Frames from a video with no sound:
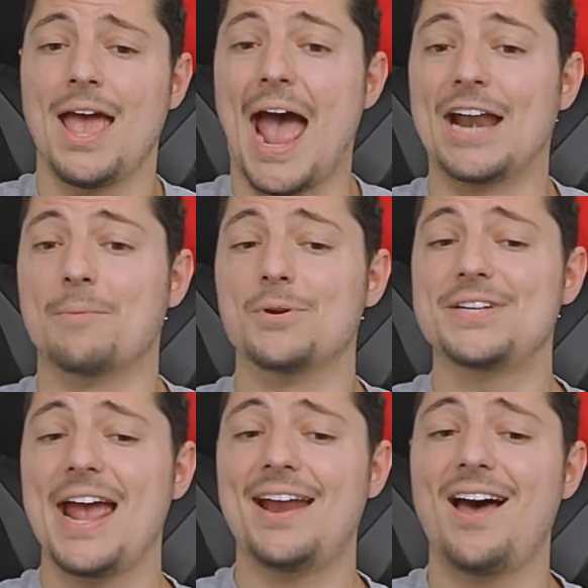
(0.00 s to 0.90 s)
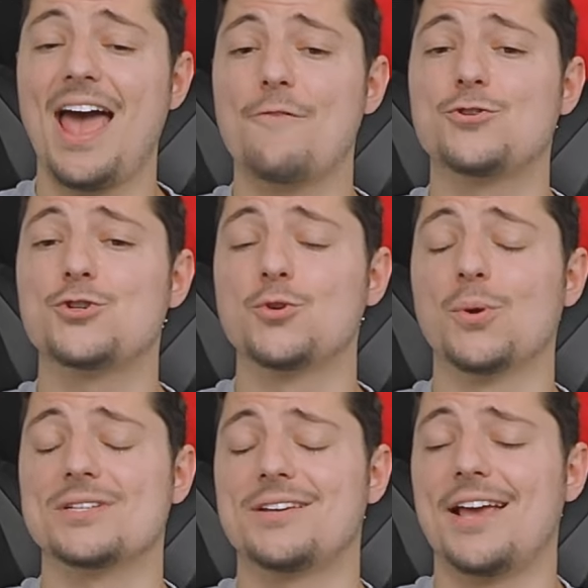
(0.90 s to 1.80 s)
At number 10, I have
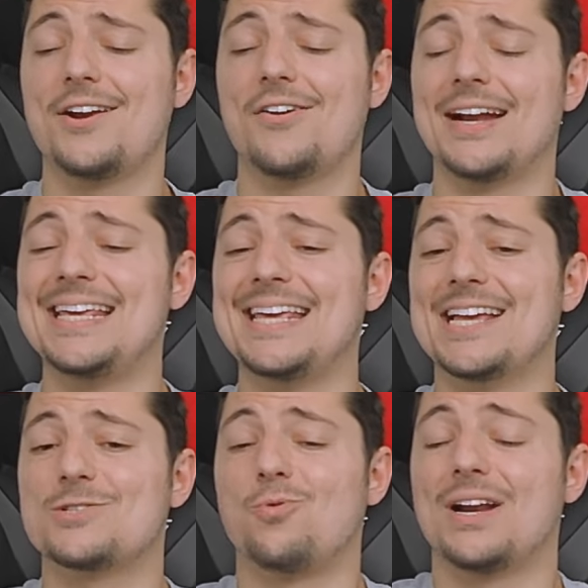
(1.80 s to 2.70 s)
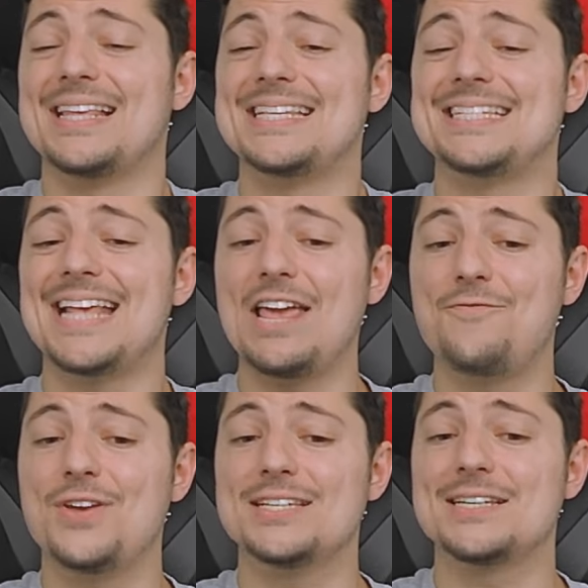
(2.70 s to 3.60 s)
Stuart Skinner, and he is one of the
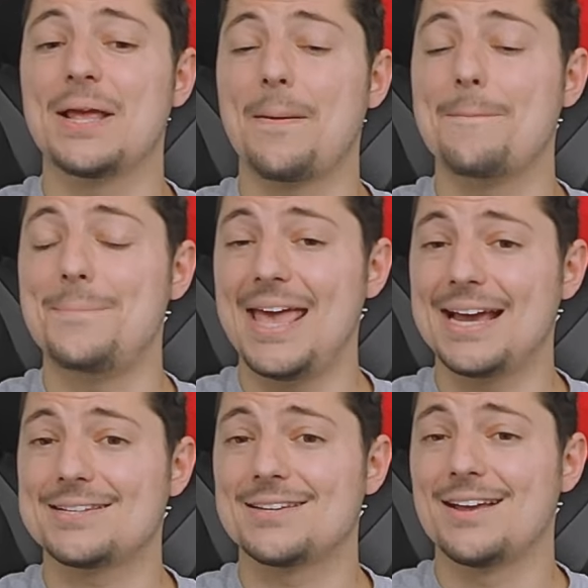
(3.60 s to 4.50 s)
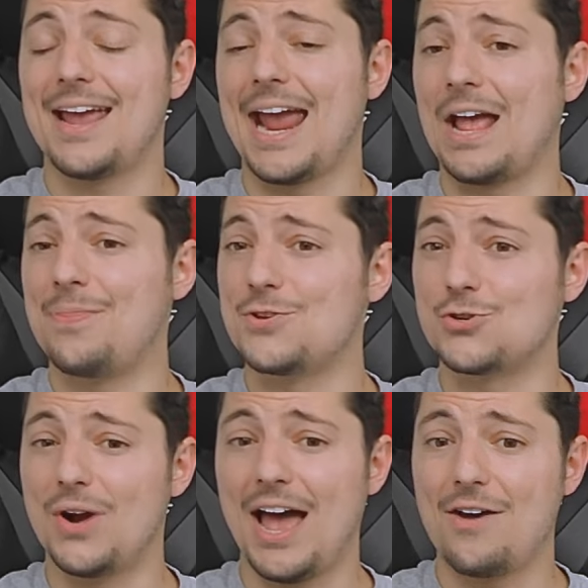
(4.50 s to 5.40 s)
safest picks in the
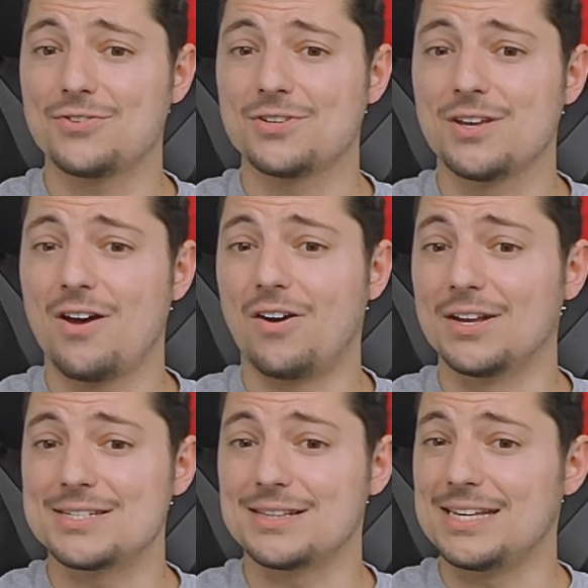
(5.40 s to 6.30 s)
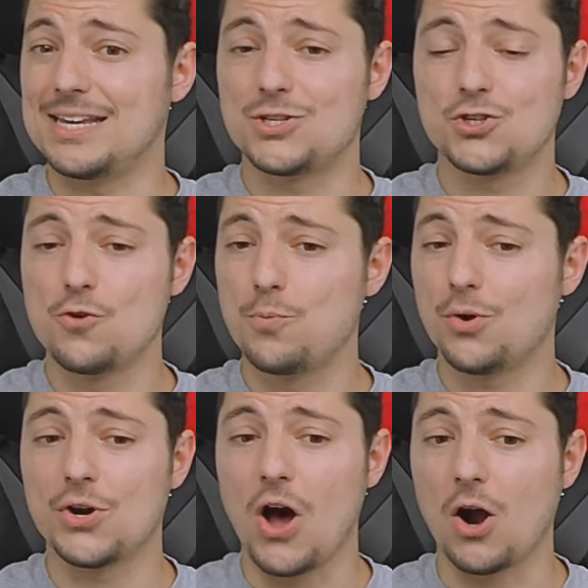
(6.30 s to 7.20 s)
draft. Honestly, he's
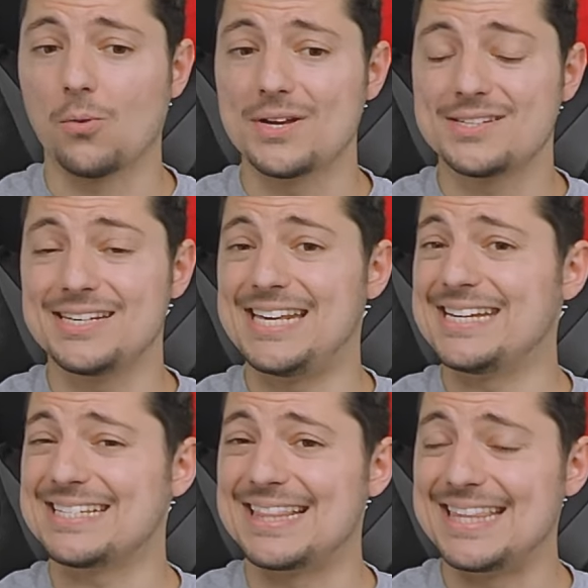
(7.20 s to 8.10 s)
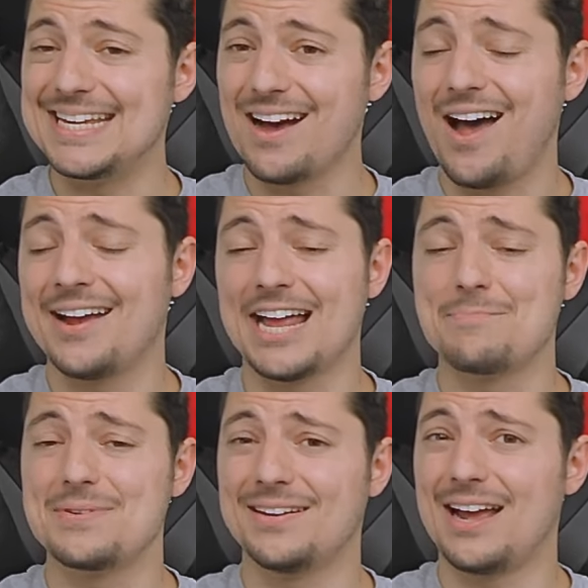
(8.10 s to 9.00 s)
super not risky. He is the guy in
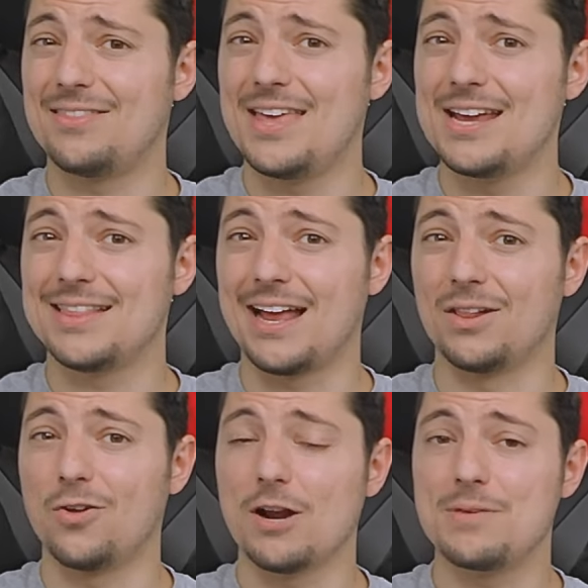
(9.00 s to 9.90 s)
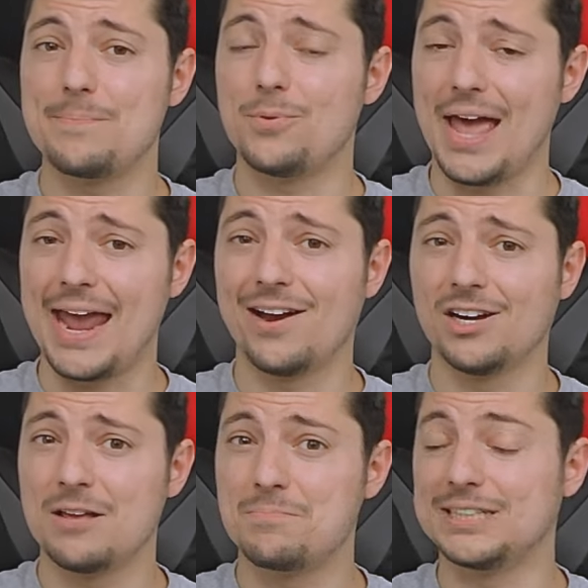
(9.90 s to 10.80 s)
Edmonton. I think that a lot of people hate
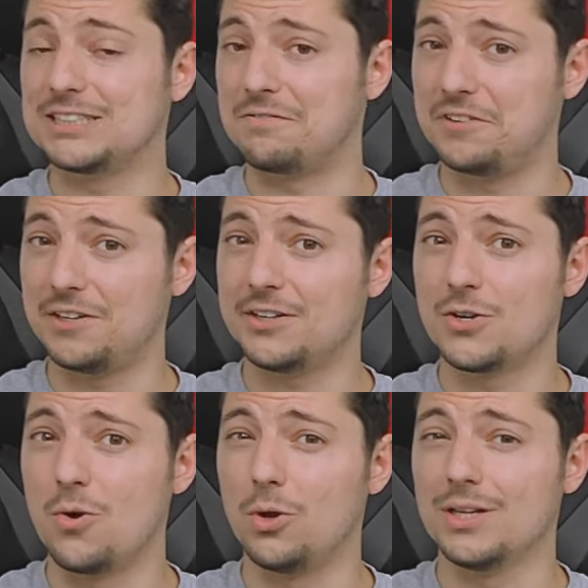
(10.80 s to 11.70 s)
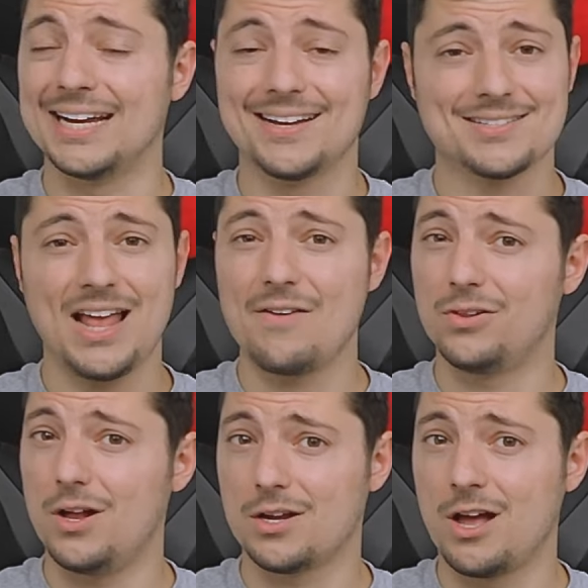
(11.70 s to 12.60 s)
on him, but he's a very good goalie and doesn't have a
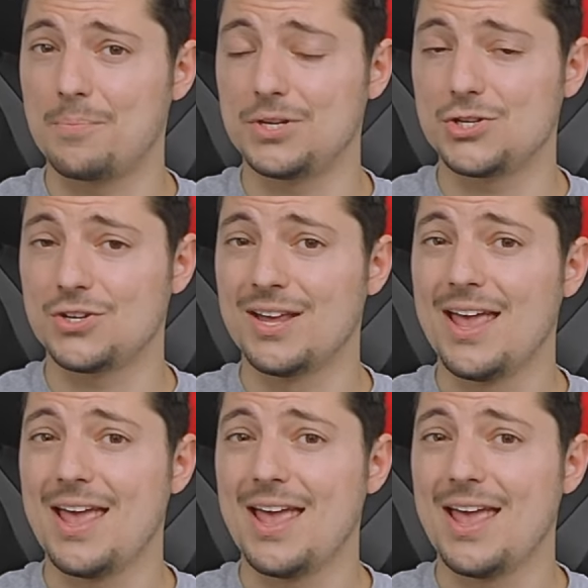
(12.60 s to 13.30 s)
lot of competition.